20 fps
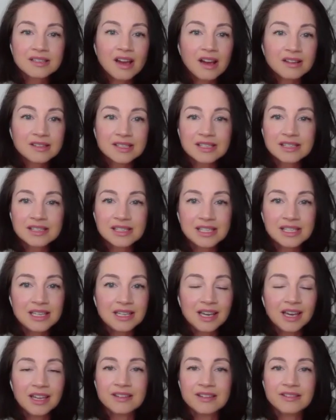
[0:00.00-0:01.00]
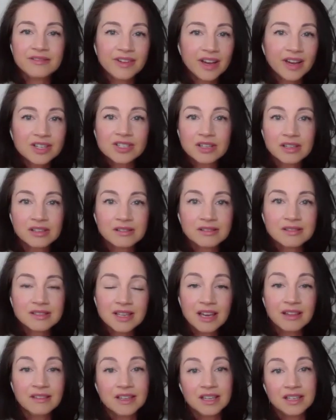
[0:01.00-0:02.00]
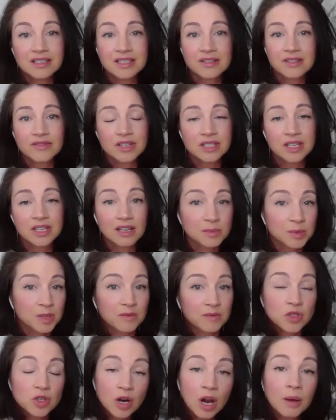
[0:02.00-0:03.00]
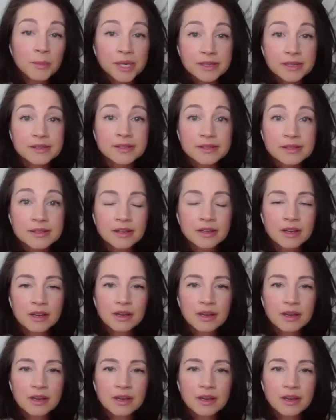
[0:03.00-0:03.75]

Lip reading: toxicity and infections, and then different types of traumas.